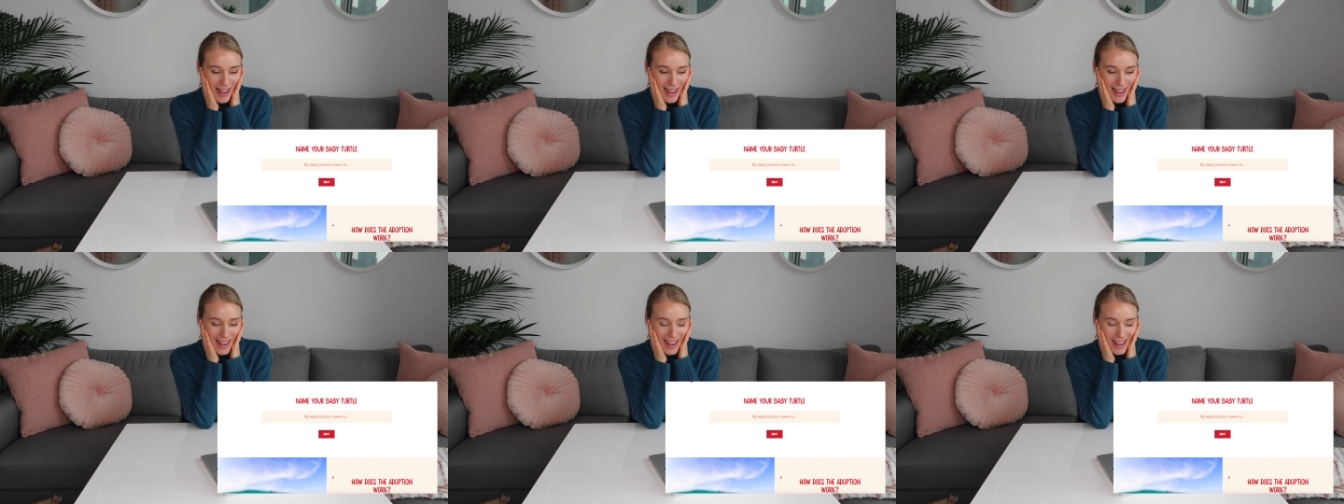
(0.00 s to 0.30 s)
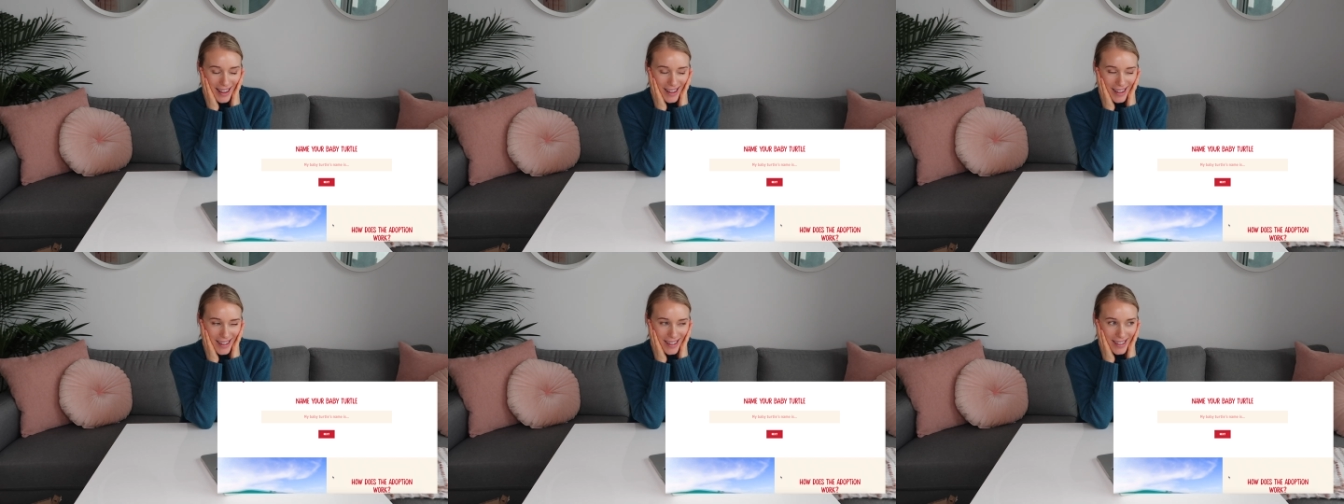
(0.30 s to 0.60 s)

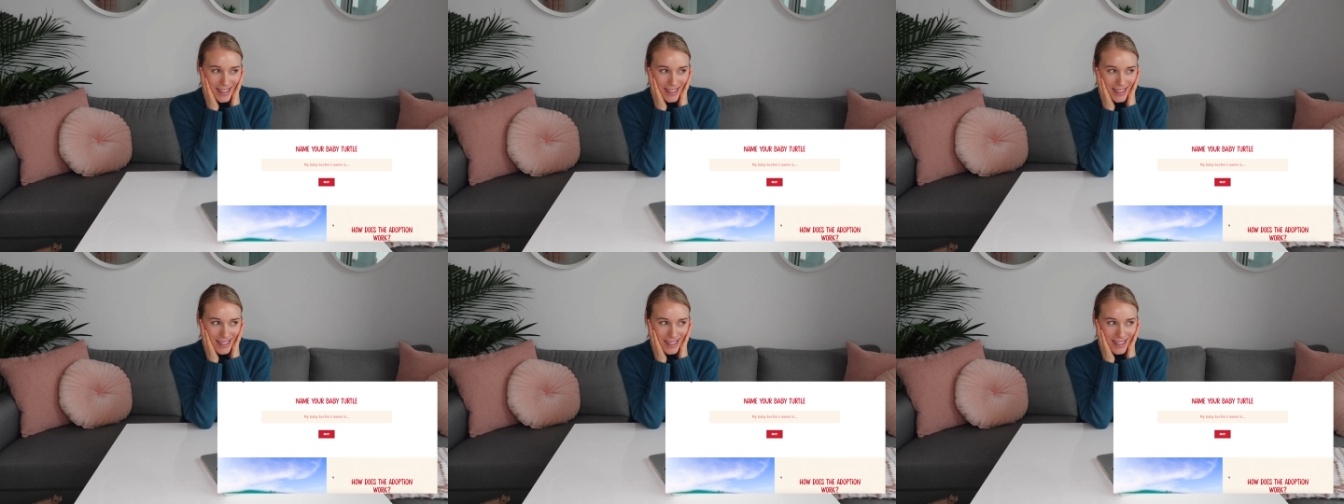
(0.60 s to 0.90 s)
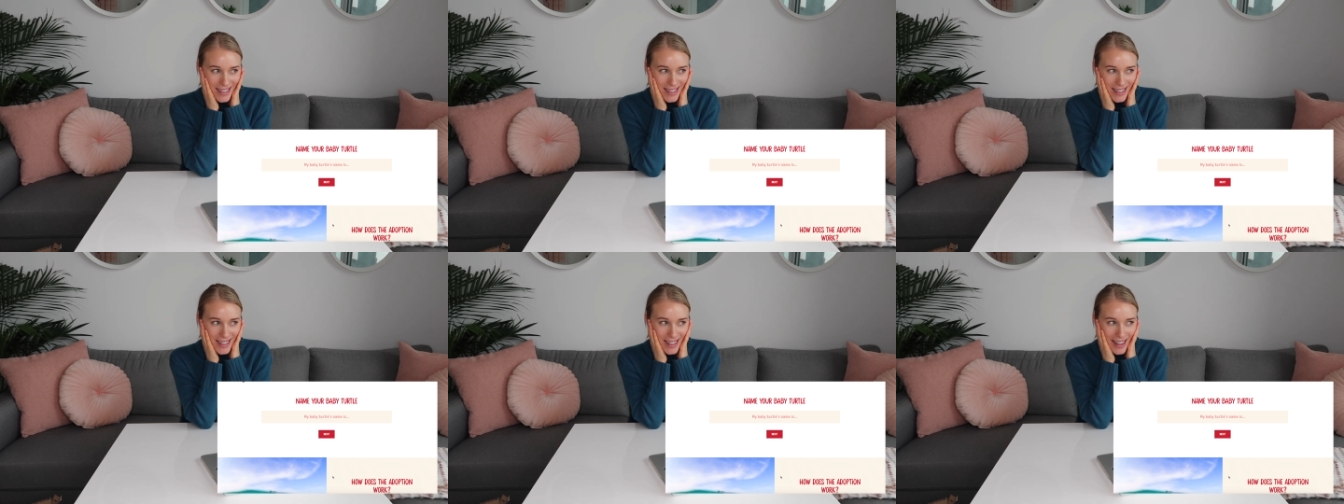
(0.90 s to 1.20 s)

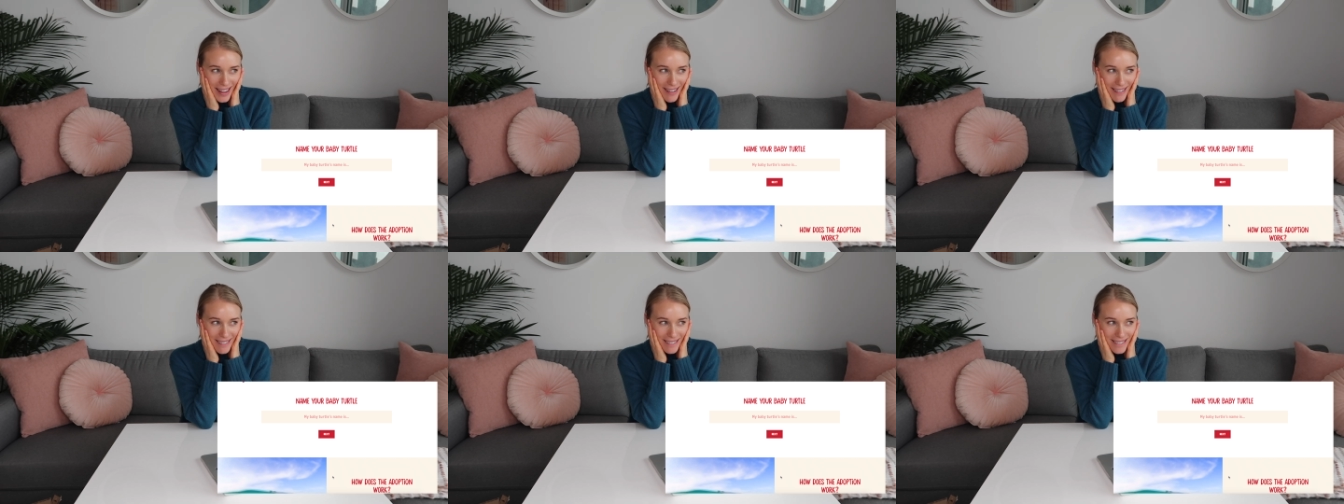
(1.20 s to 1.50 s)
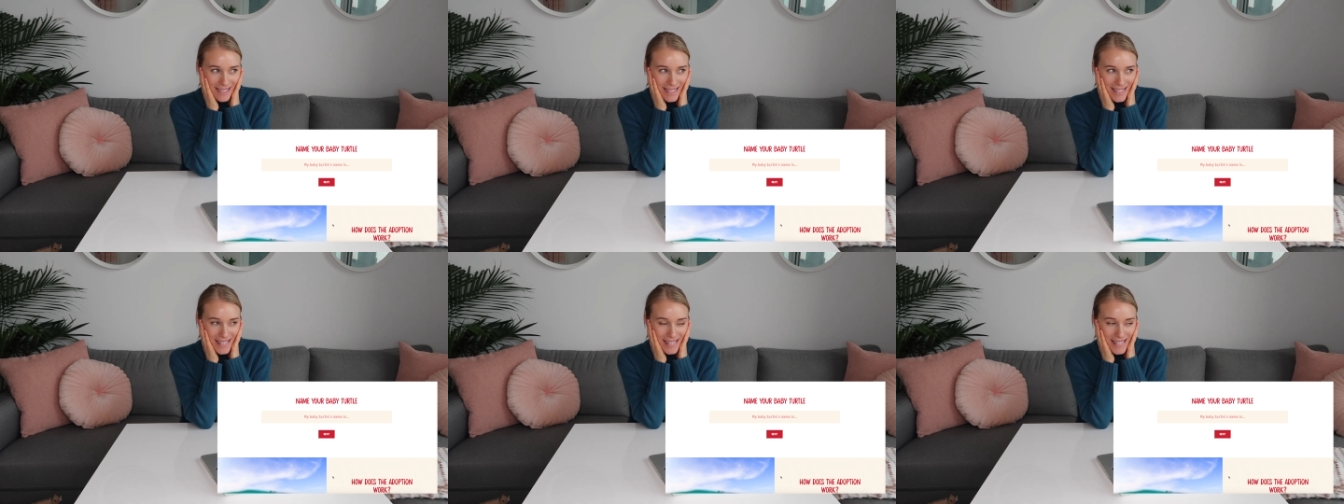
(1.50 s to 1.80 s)
is
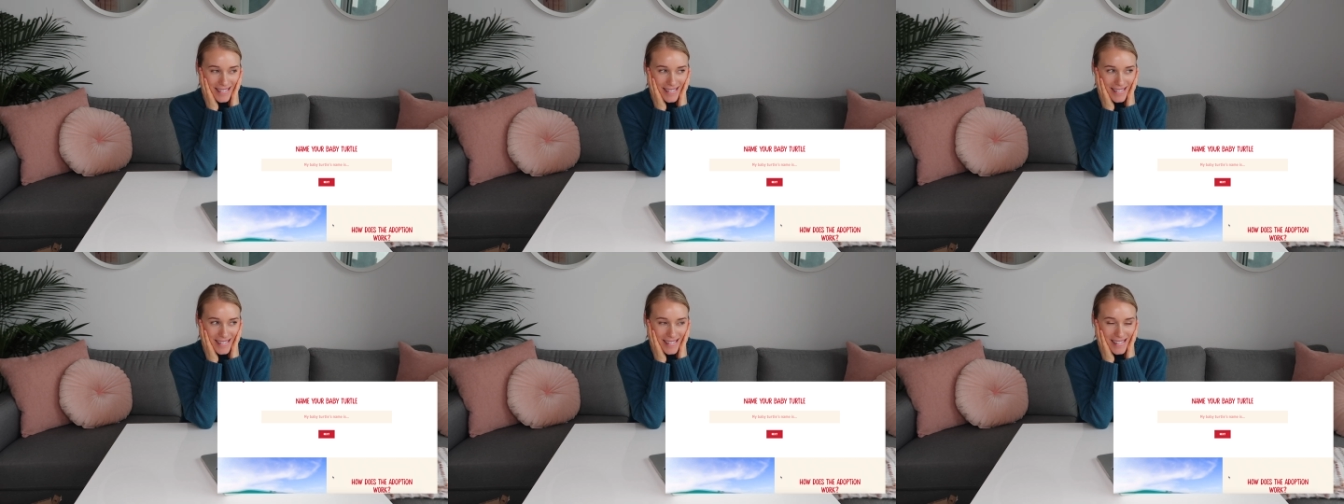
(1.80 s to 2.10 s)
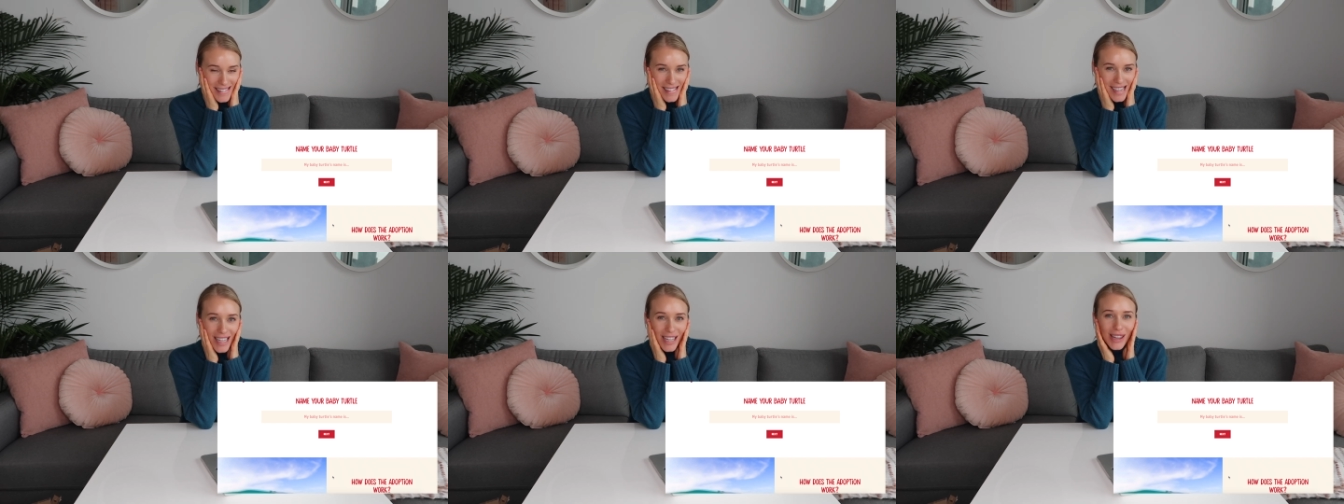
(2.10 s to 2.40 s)

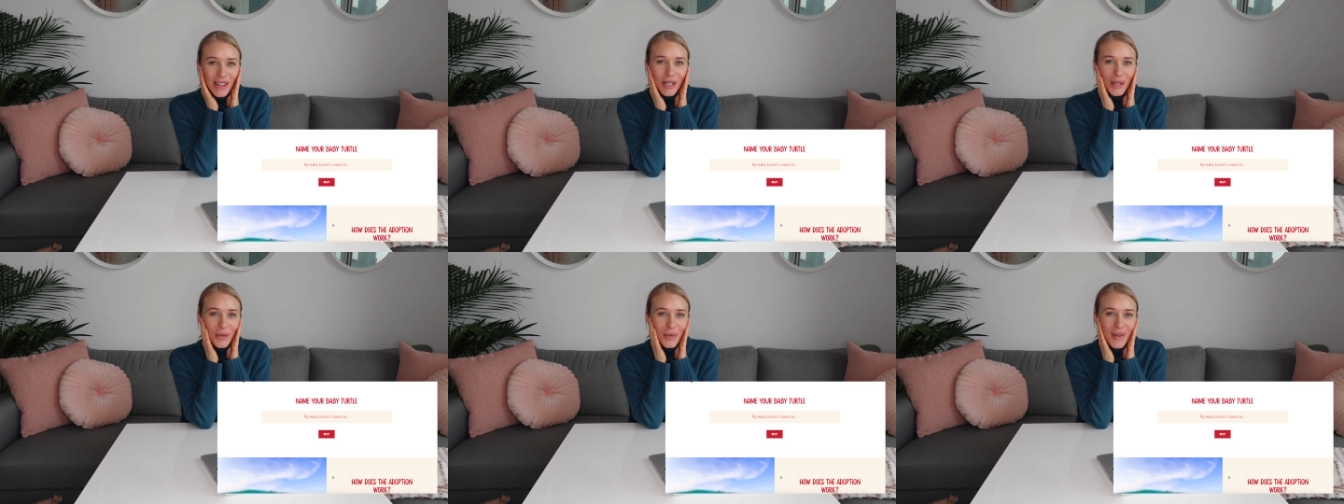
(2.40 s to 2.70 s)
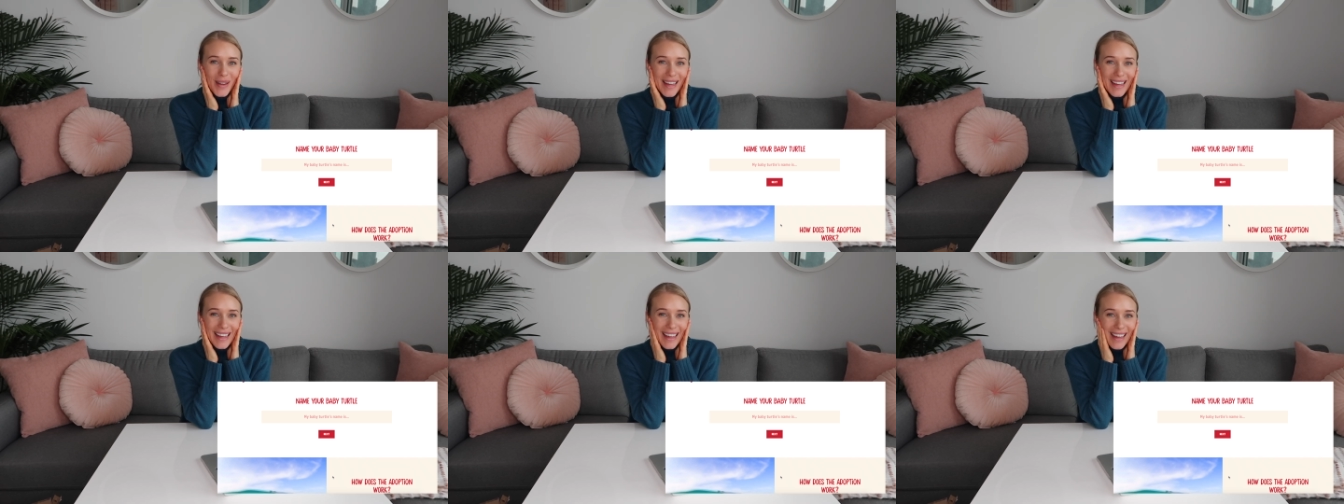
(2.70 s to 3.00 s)

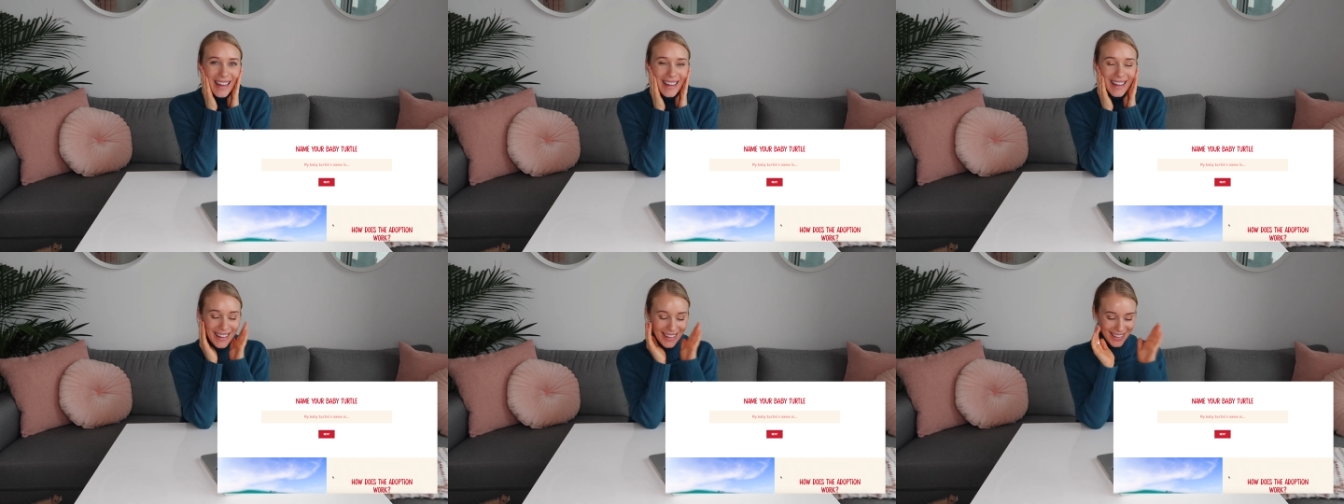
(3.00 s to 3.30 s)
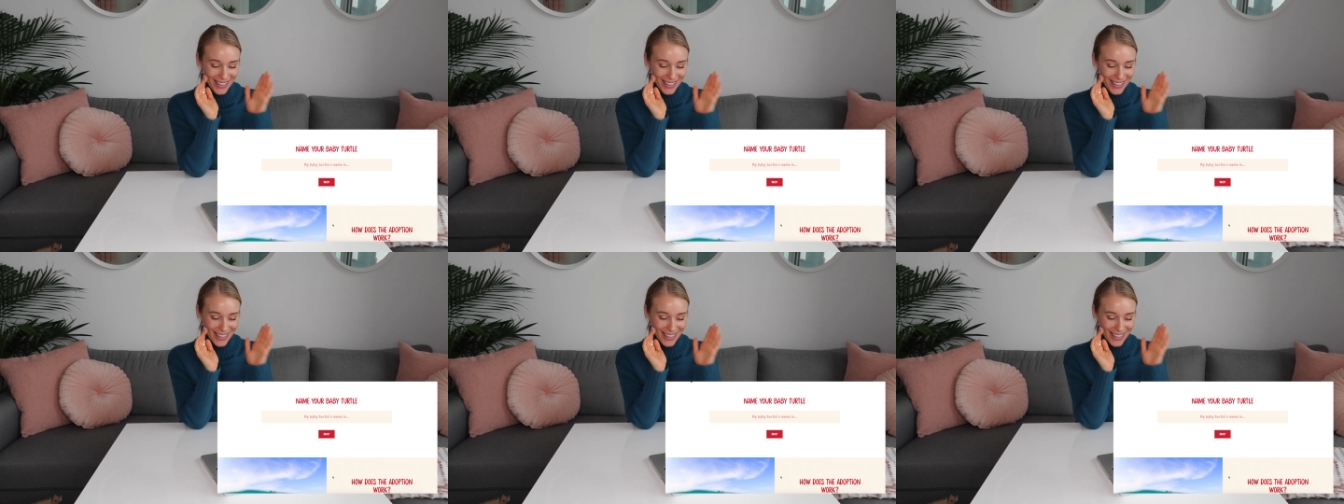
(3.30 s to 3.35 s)
Louie.